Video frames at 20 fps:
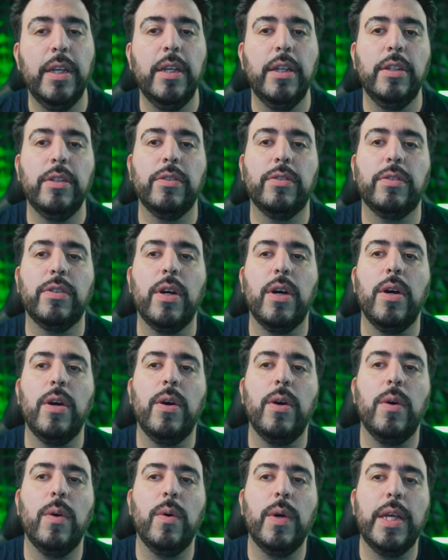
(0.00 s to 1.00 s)

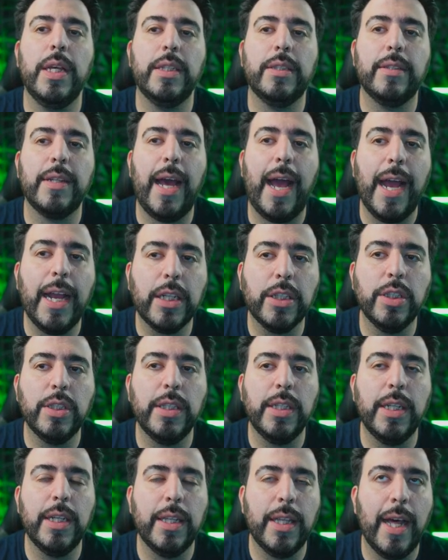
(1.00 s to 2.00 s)
So it's
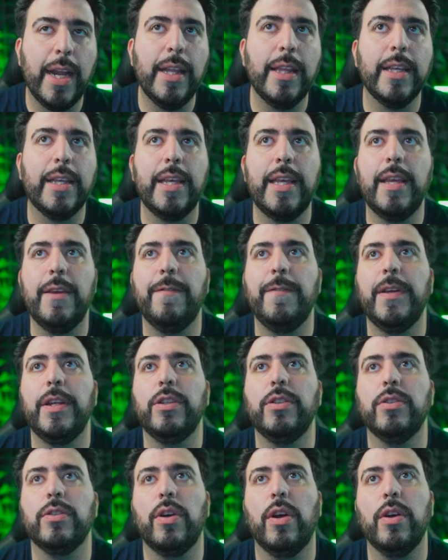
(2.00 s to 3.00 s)
actually a lot of the key
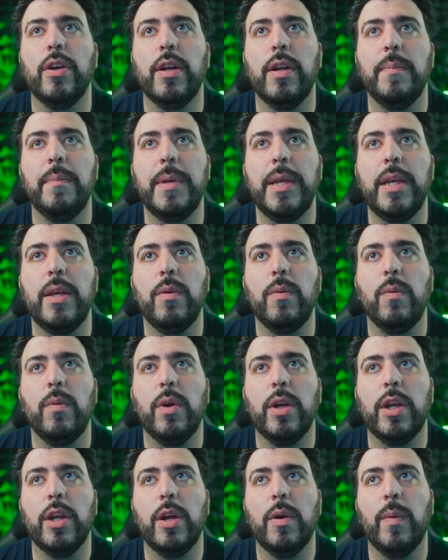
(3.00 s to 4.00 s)
features are going to be
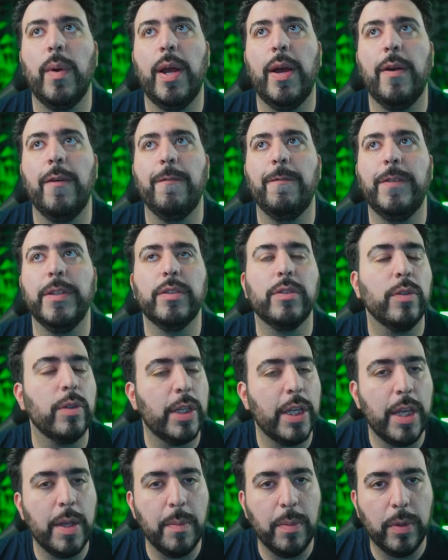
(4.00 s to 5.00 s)
working around physical
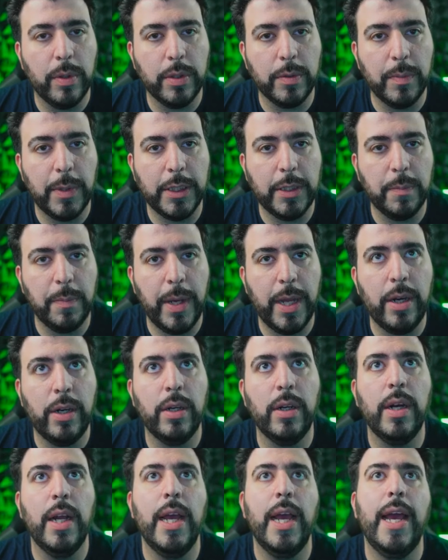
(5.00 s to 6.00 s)
keyboards much
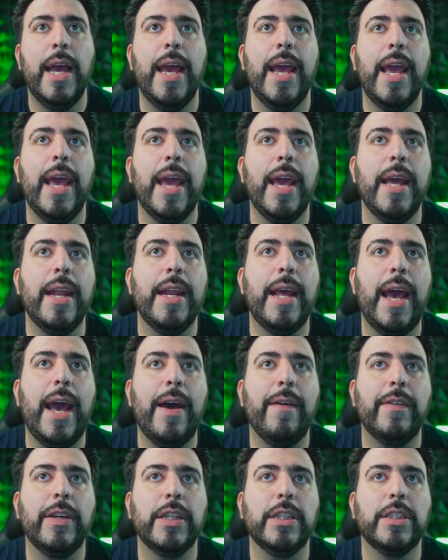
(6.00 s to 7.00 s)
better and
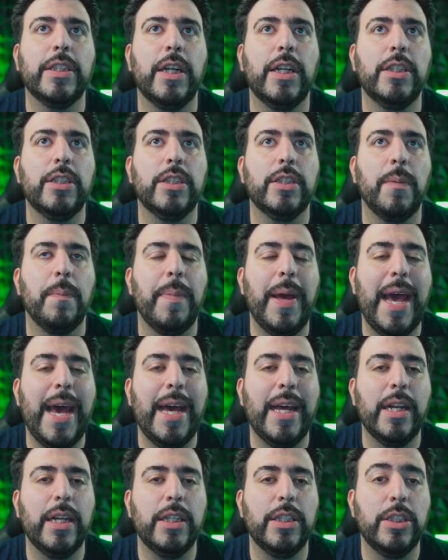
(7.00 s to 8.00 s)
having
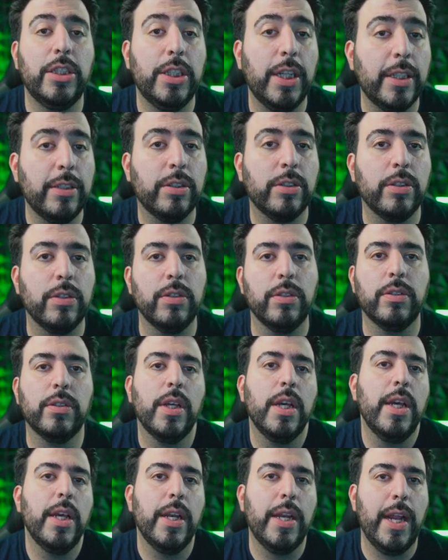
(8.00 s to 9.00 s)
touchpad gestures.
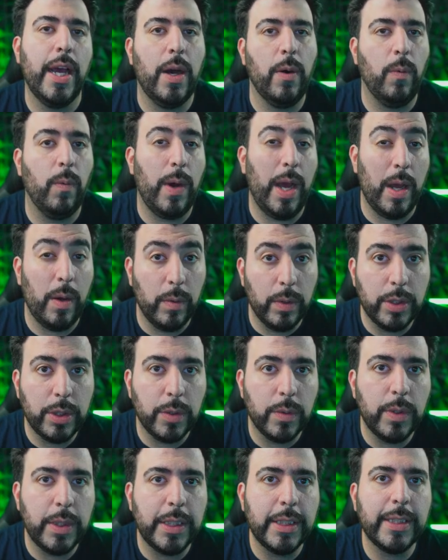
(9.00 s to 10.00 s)
Now, why would
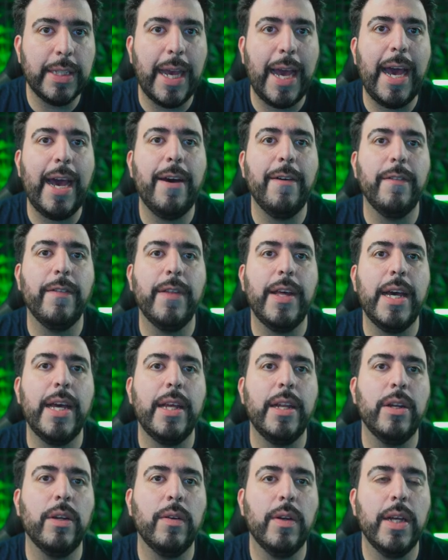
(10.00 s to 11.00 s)
you need to have that
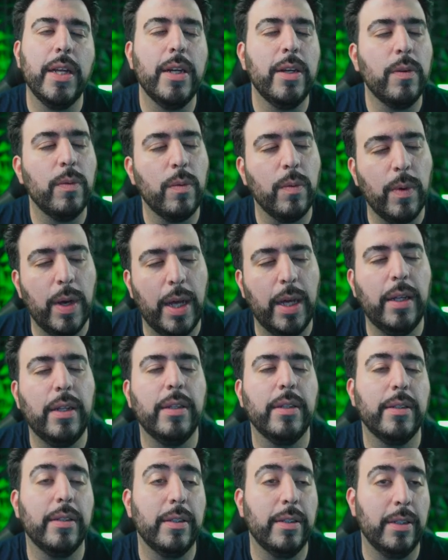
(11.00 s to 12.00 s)
integrated?
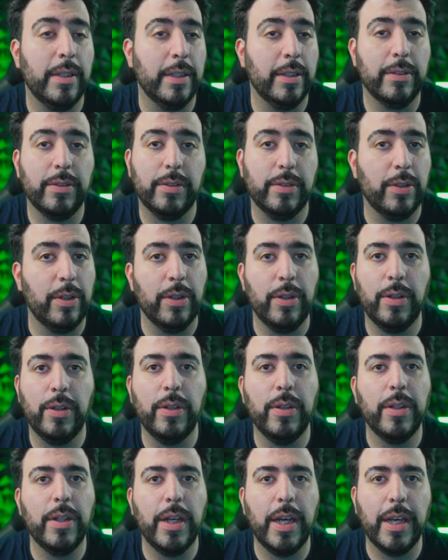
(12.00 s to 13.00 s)
Well, an
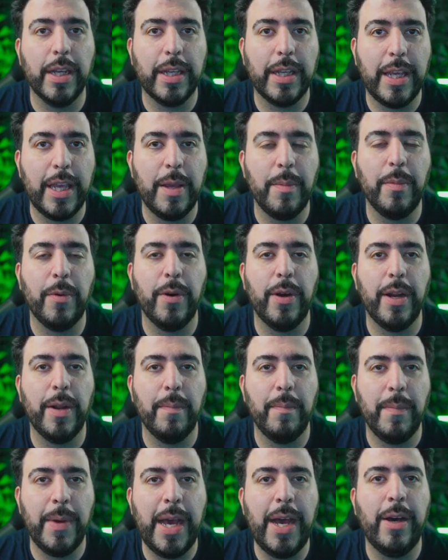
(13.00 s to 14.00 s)
external keyboard
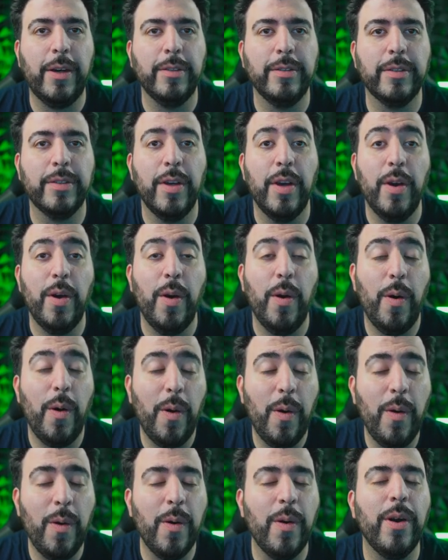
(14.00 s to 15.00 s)
and mouse,
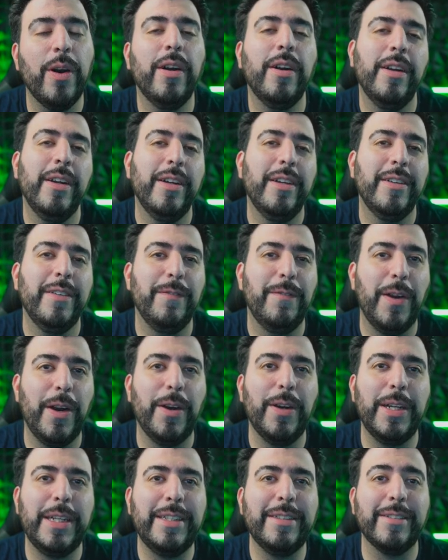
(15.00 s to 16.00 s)
or
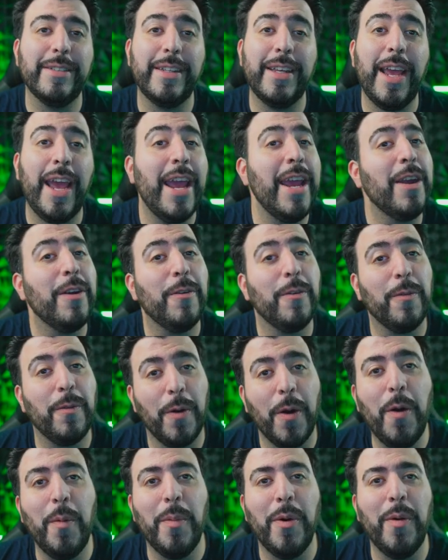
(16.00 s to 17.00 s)
very easily a
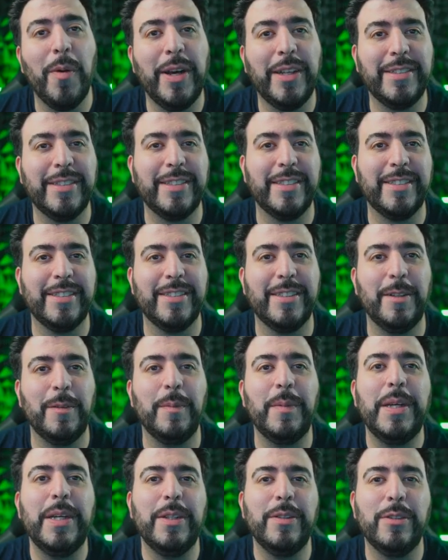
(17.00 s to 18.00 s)
Chrome OS
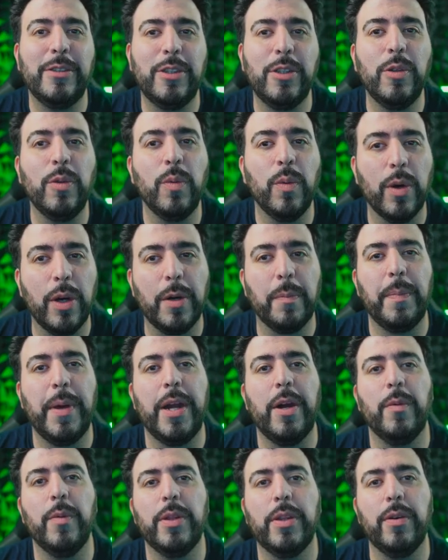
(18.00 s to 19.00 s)
system to work
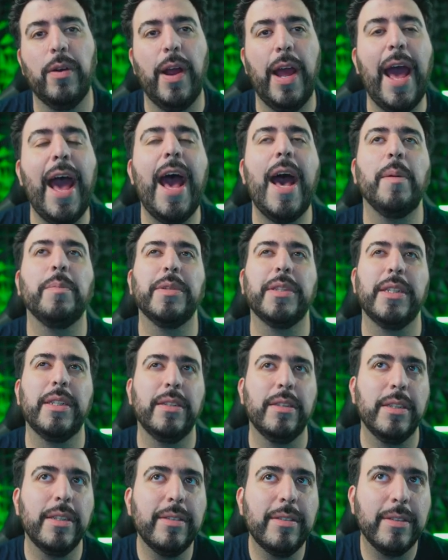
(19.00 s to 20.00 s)
better with your apps.
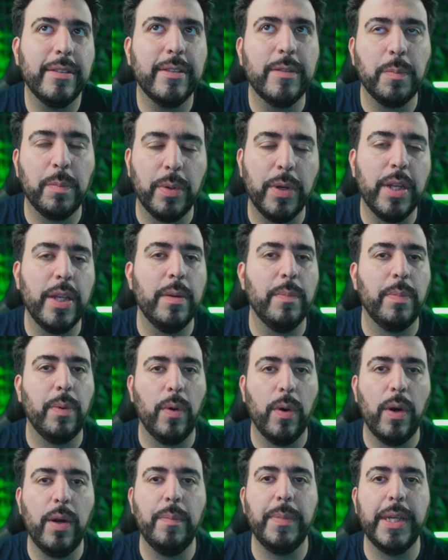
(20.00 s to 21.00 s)
And this is pretty
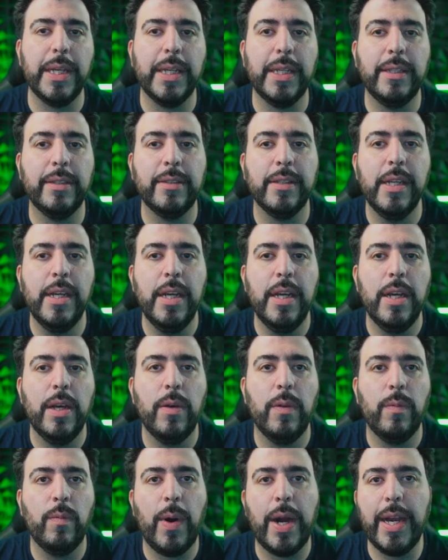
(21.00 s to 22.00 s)
important because
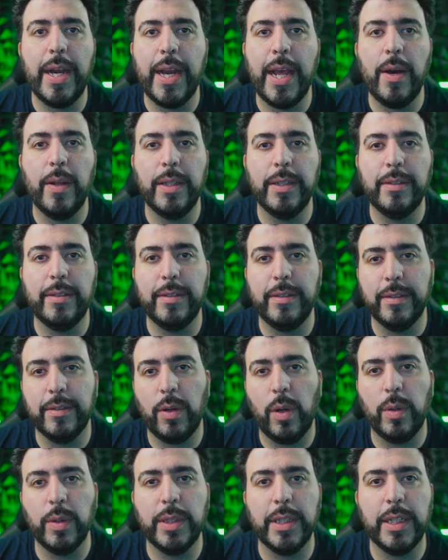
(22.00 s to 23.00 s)
right now this is
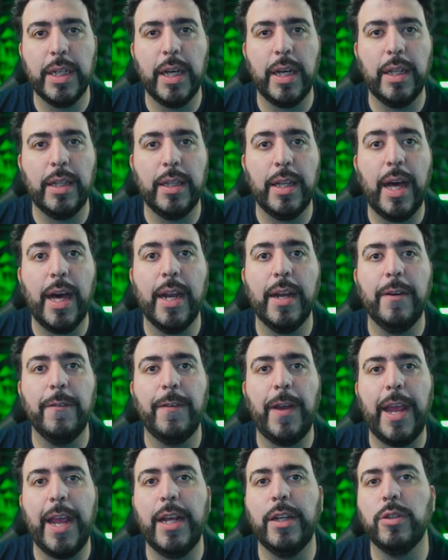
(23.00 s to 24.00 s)
holding a lot of
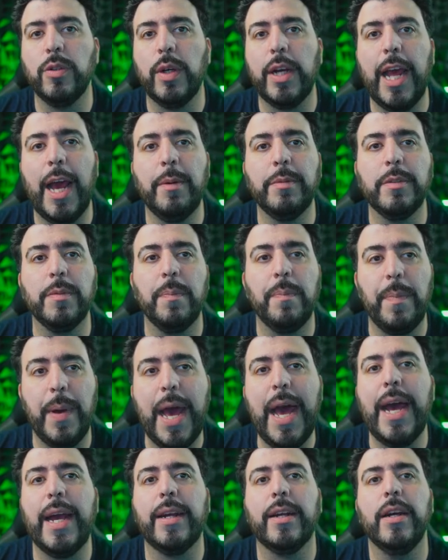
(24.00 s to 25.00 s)
Android apps
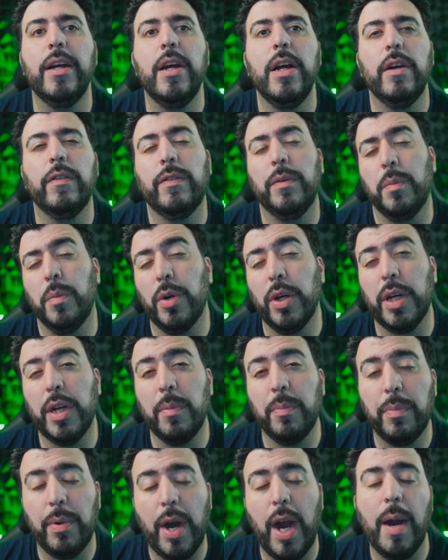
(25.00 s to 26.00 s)
back from
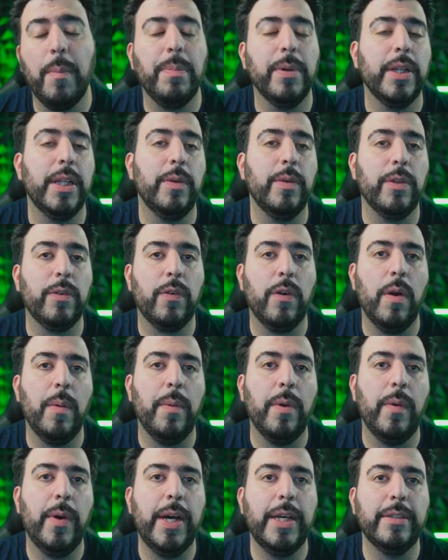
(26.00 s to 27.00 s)
working properly with Chrome
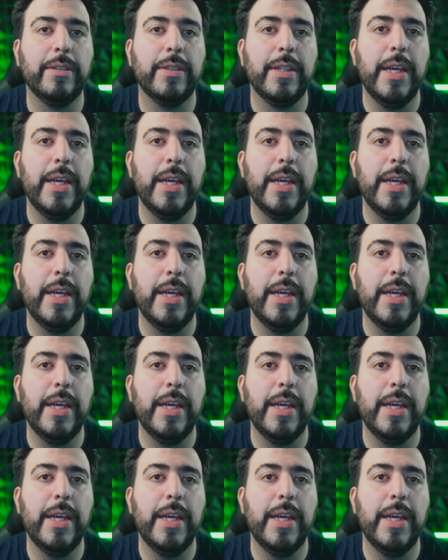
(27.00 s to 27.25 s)
OS.